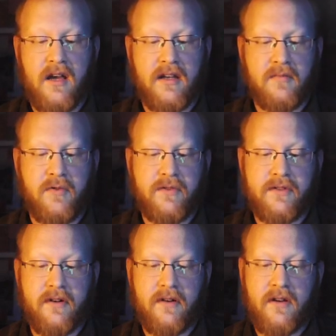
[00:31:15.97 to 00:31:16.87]
Sonic
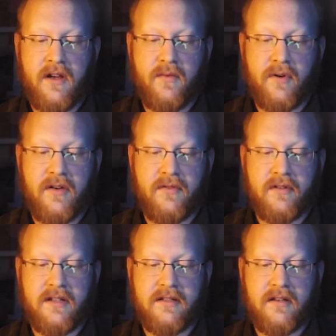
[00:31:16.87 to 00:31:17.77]
Booster.
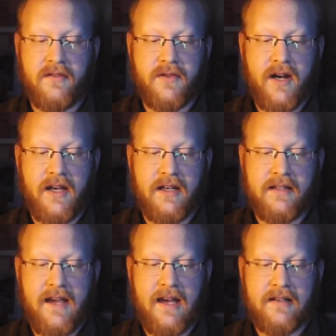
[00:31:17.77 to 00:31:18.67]
Whenever Nisa of
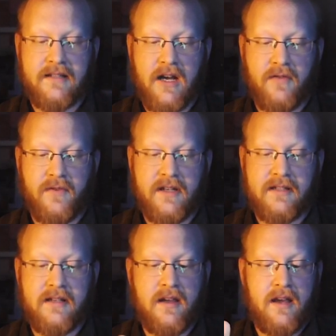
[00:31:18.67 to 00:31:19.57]
Traken attacks,
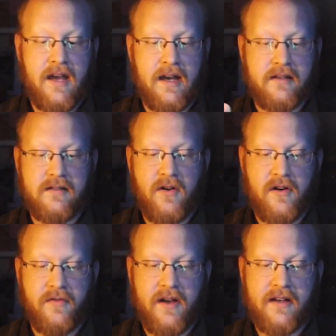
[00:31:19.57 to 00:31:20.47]
sacrifice
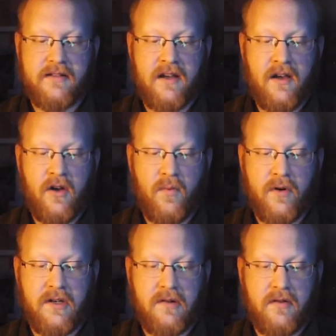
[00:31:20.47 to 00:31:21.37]
X artifacts.
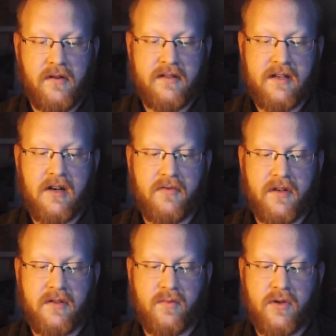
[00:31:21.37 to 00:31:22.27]
When you
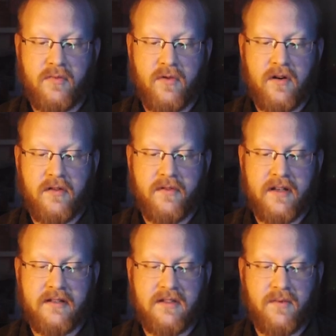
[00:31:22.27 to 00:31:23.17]
sacrifice one or more
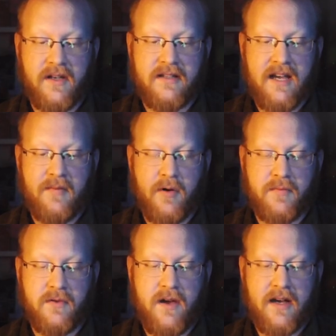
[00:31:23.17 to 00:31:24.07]
artifacts this way,
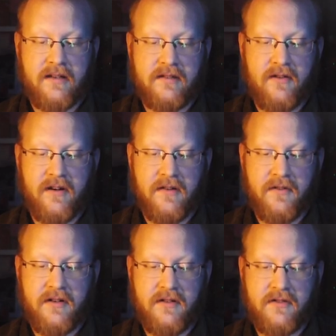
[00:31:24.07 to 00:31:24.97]
tap up to X
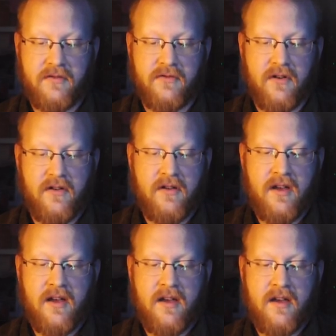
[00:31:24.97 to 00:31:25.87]
target creatures, you
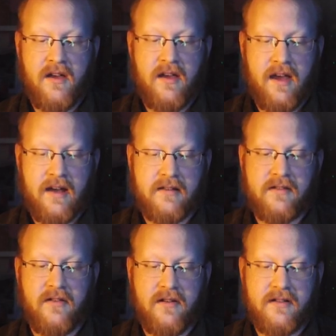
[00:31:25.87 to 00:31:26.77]
draw
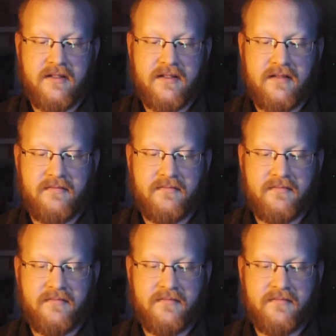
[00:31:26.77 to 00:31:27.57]
X cards.